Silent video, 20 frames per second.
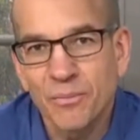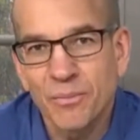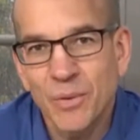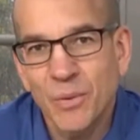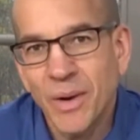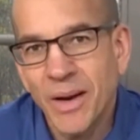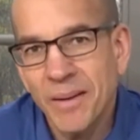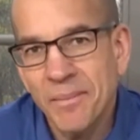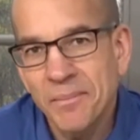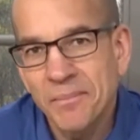
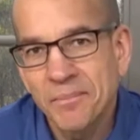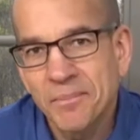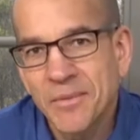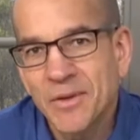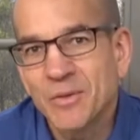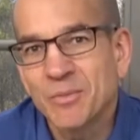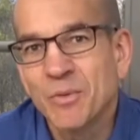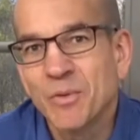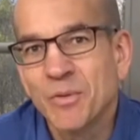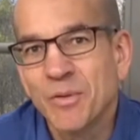Okay,
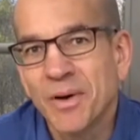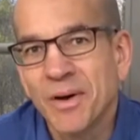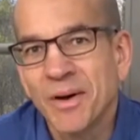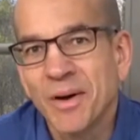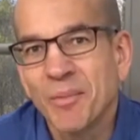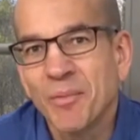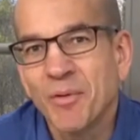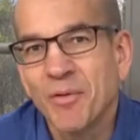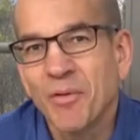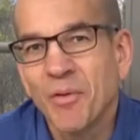let's move on.
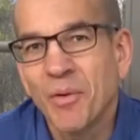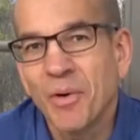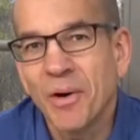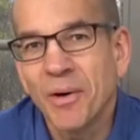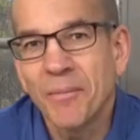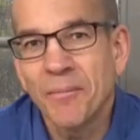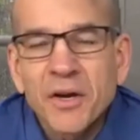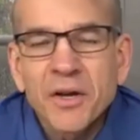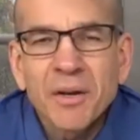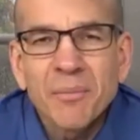Number 4,
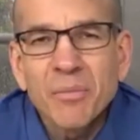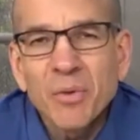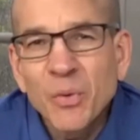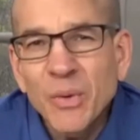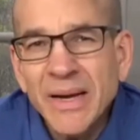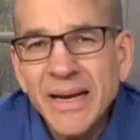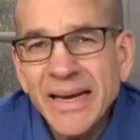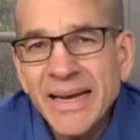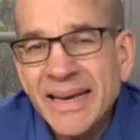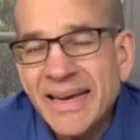
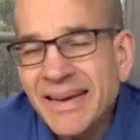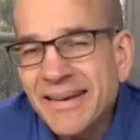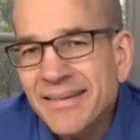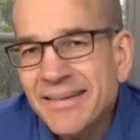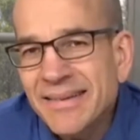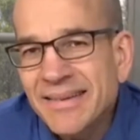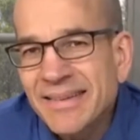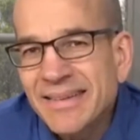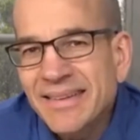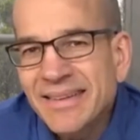
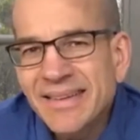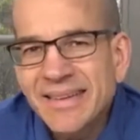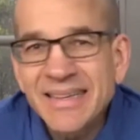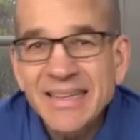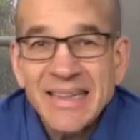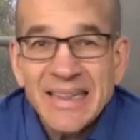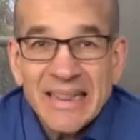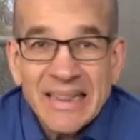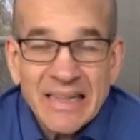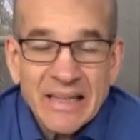communicate
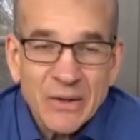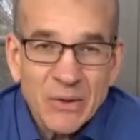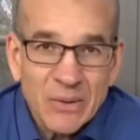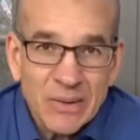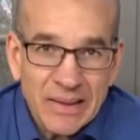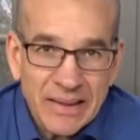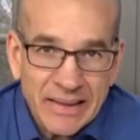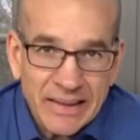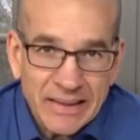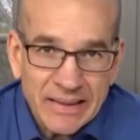
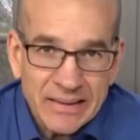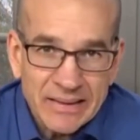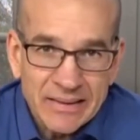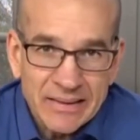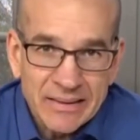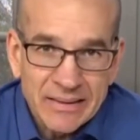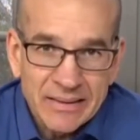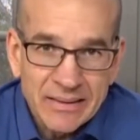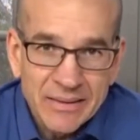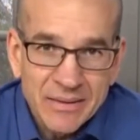clearly.
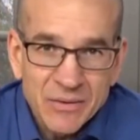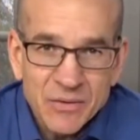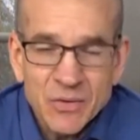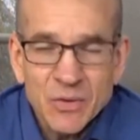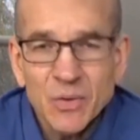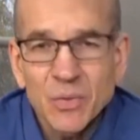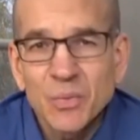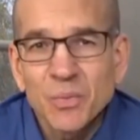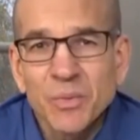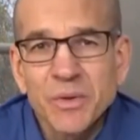
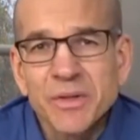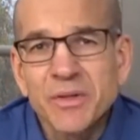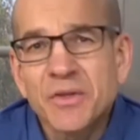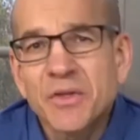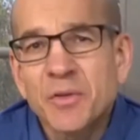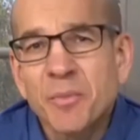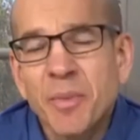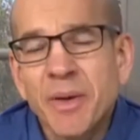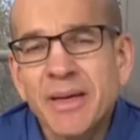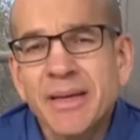So when you're
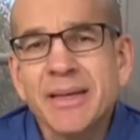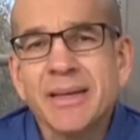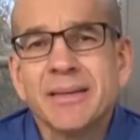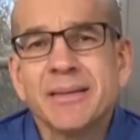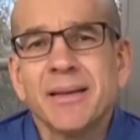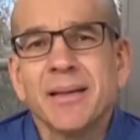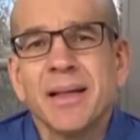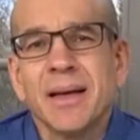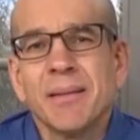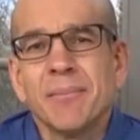speaking
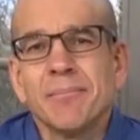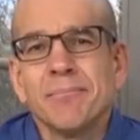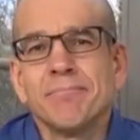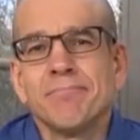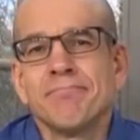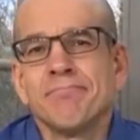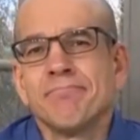to them,